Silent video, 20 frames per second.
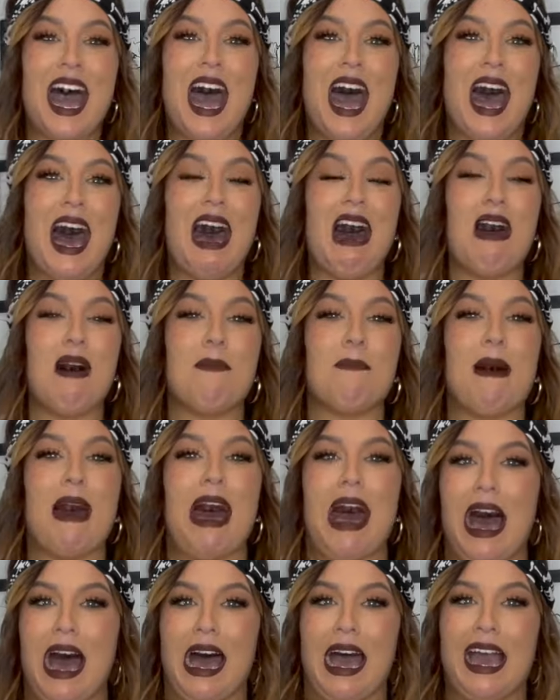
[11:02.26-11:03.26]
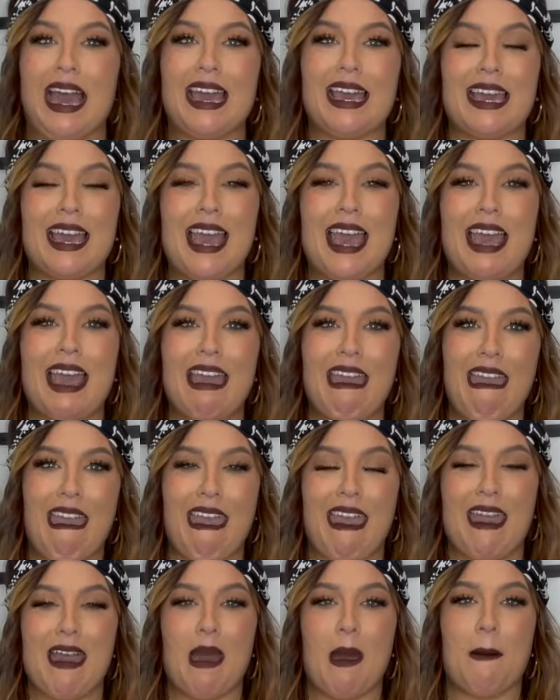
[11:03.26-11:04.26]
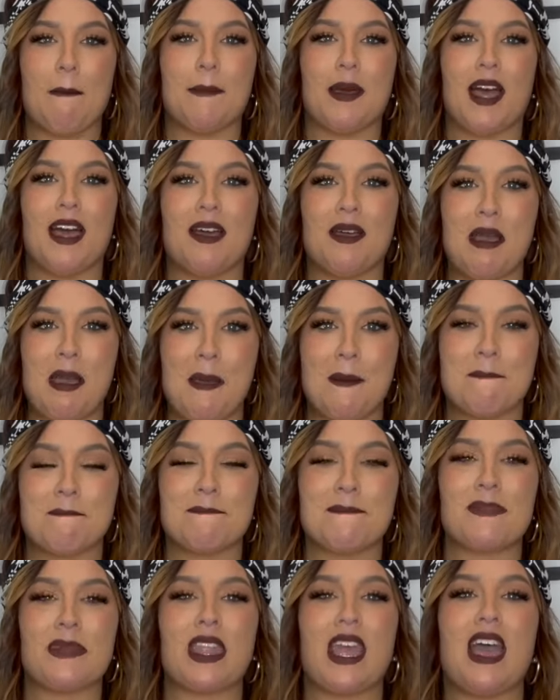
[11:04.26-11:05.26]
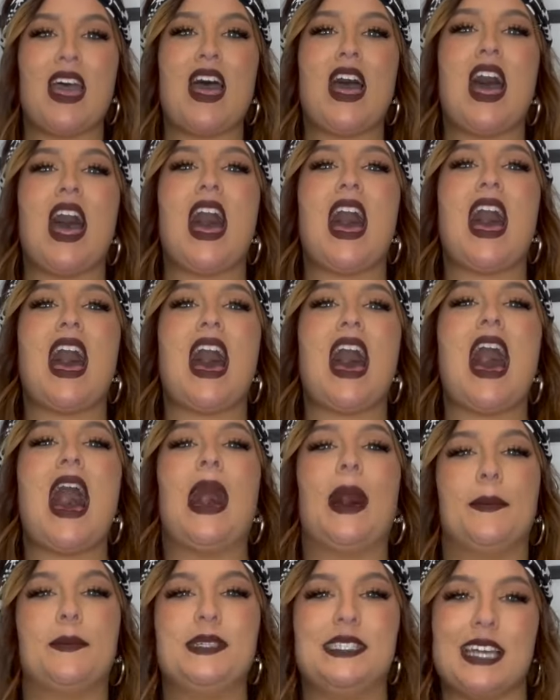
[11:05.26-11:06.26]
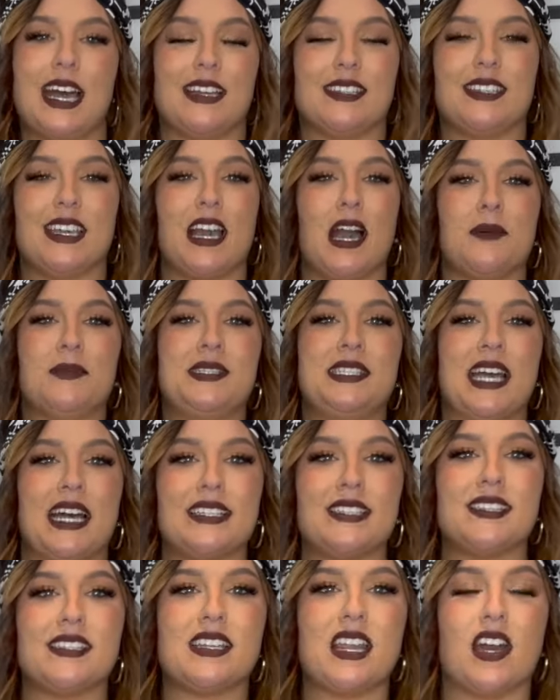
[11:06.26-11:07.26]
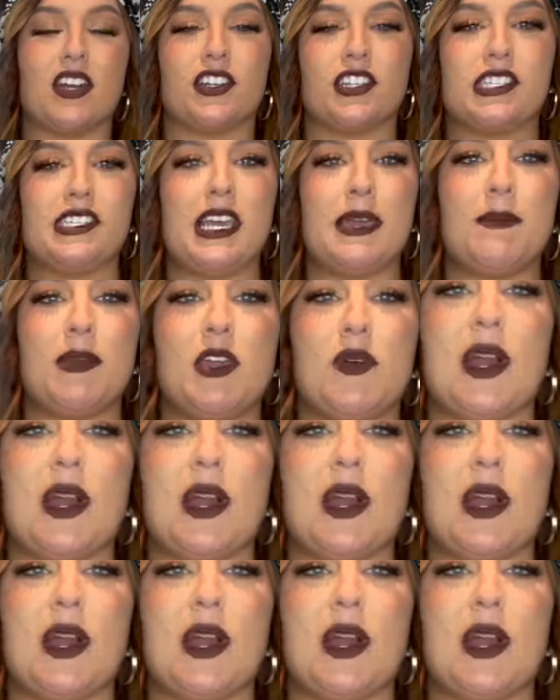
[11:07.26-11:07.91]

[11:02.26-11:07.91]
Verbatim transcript: Um, I am obsessed. Like obsessed is an understatement, you